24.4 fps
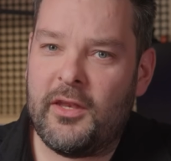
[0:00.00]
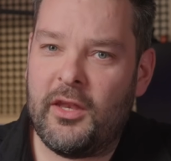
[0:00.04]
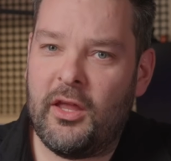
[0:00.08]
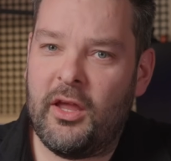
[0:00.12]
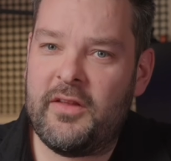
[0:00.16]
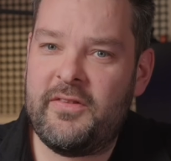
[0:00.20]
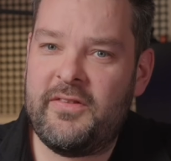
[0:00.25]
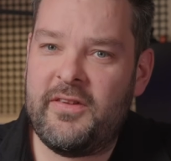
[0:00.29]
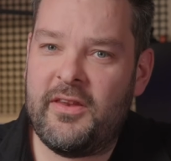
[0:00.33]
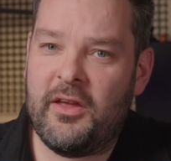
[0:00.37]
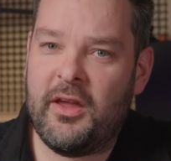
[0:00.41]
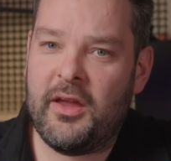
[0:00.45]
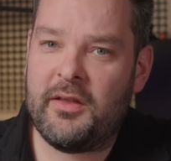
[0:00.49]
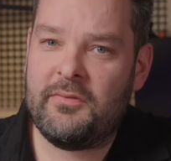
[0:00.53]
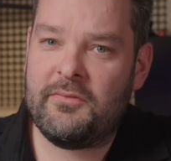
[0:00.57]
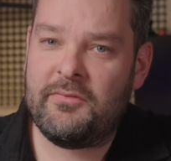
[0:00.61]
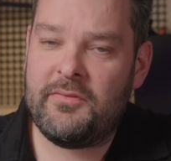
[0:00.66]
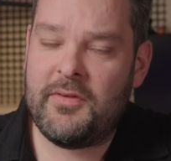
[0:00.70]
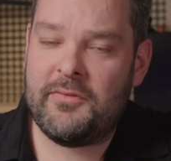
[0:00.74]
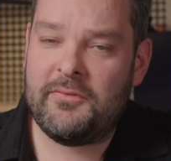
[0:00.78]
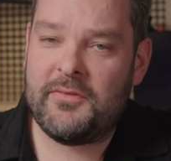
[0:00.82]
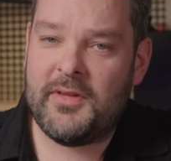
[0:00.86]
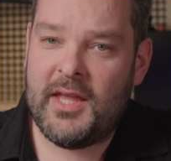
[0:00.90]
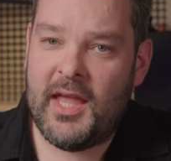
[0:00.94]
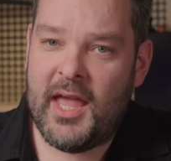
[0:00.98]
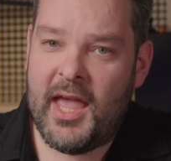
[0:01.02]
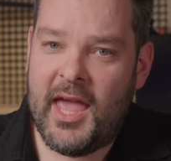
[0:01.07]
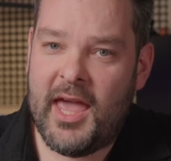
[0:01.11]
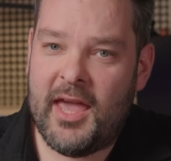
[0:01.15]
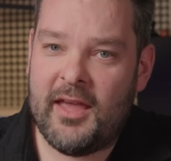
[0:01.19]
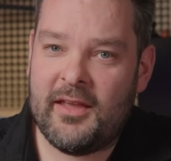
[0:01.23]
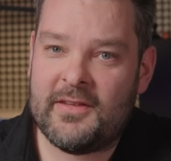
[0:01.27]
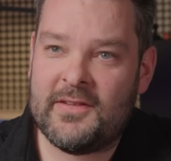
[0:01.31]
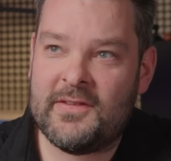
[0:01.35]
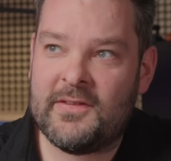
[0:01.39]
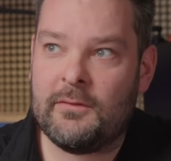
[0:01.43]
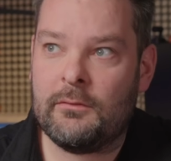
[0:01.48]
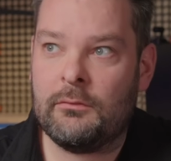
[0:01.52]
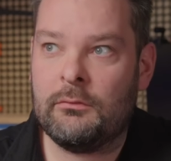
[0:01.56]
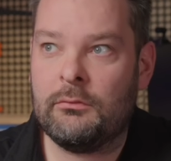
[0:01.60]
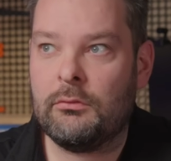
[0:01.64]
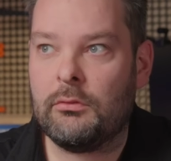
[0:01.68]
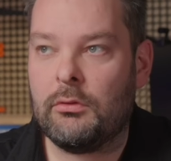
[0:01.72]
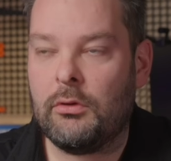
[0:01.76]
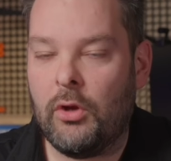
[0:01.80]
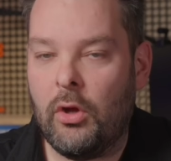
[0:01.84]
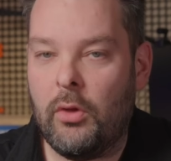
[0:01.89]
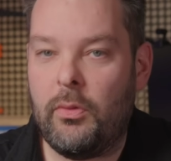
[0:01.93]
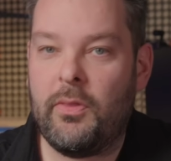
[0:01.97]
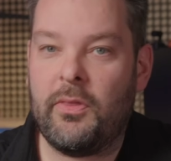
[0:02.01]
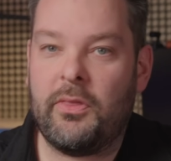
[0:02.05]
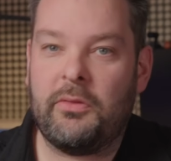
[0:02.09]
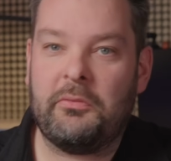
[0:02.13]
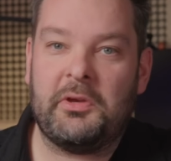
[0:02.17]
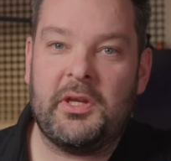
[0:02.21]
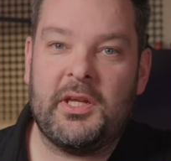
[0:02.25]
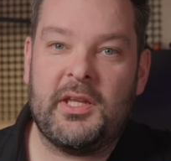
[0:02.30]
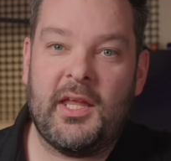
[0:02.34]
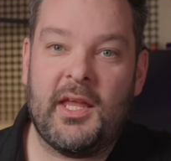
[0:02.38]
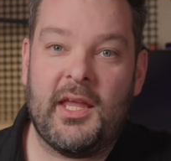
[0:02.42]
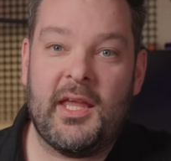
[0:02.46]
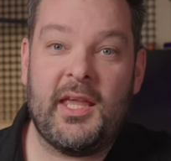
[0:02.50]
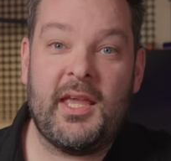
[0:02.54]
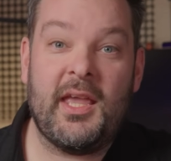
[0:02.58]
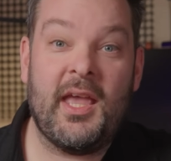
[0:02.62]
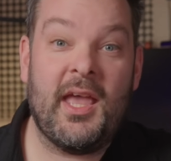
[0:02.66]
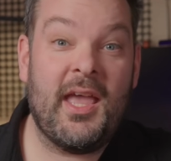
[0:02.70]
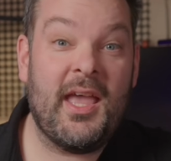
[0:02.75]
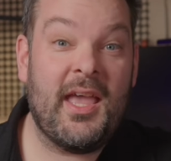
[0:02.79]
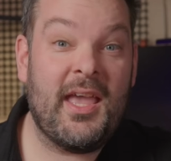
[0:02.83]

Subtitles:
9950X non-3D